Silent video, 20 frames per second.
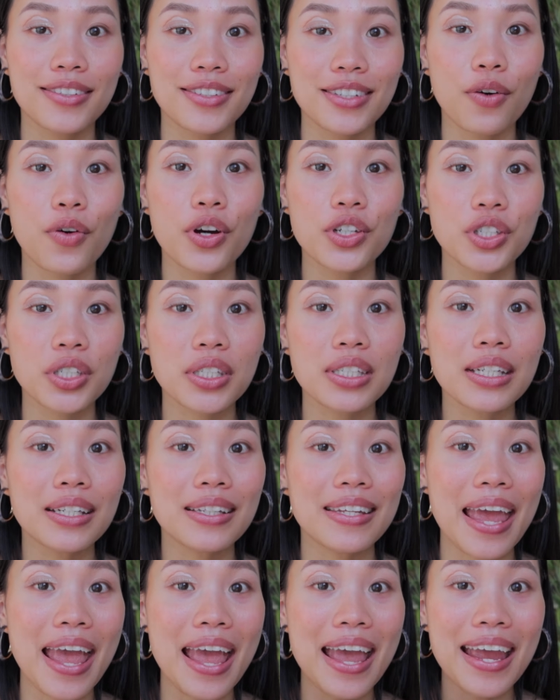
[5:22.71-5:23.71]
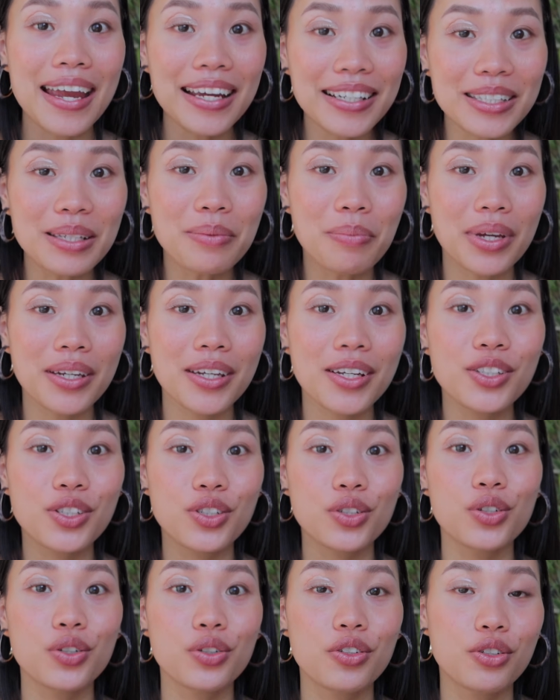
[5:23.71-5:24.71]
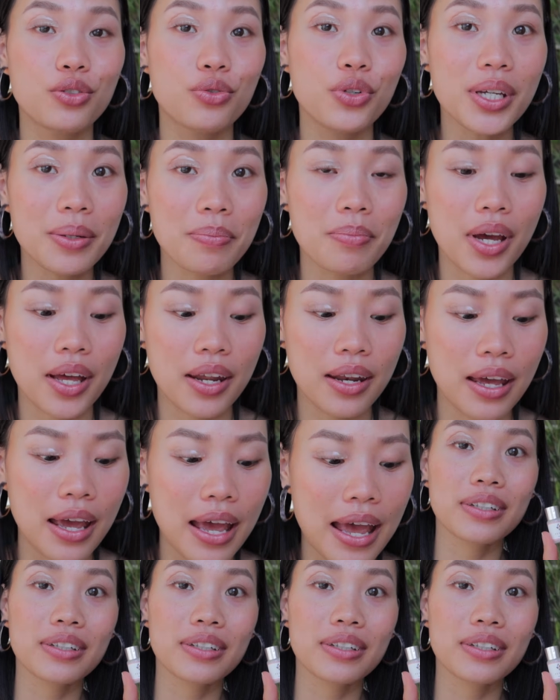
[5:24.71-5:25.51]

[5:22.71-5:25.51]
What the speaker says: so I just need 8 minutes to do the treatment.